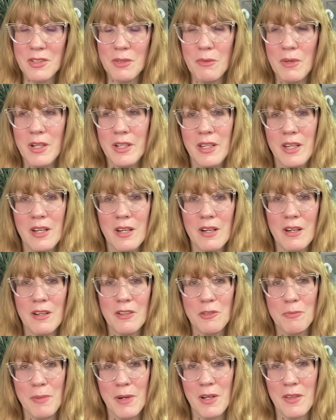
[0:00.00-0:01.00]
the one year
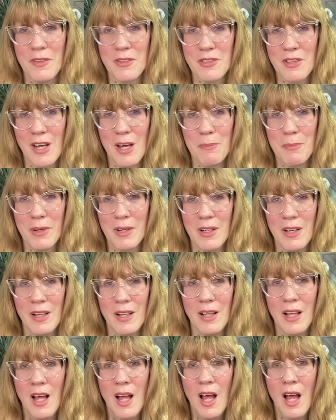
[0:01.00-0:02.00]
as part of the
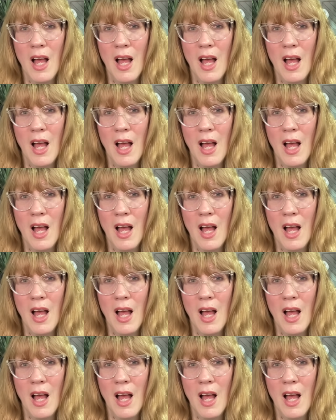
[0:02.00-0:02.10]
tropical.